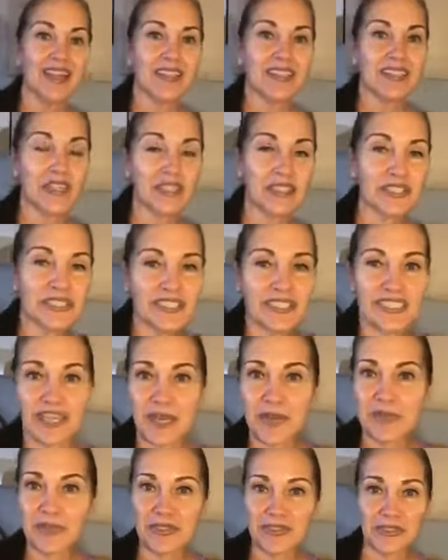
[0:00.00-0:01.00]
Now listen,
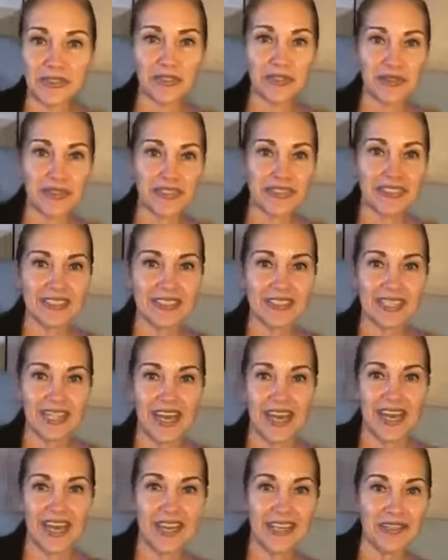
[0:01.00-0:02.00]
I've been doing these
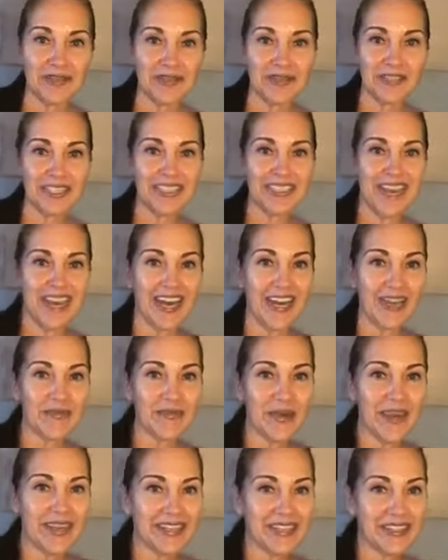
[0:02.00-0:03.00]
lives. Hi,
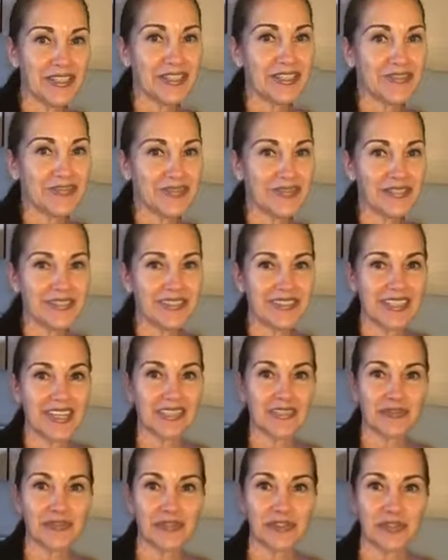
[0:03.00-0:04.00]
Michael.
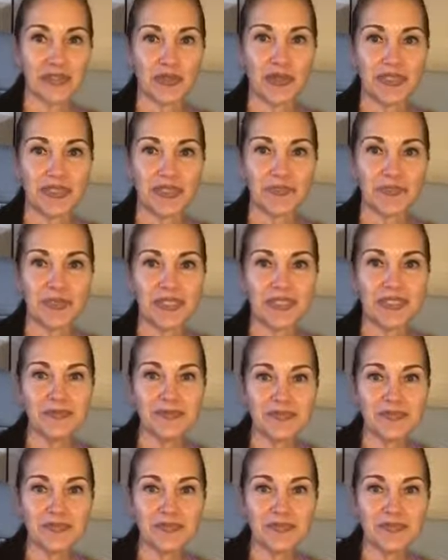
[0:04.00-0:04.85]
Thanks for joining me.